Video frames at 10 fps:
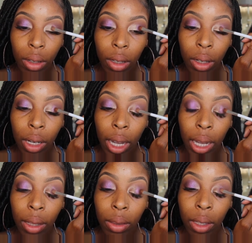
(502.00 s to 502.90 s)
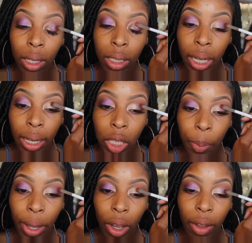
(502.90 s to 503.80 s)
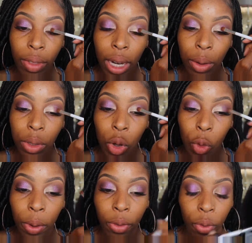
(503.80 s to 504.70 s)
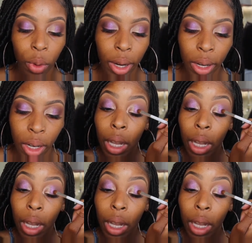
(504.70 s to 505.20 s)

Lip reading: not the intense payoff that I was hoping for.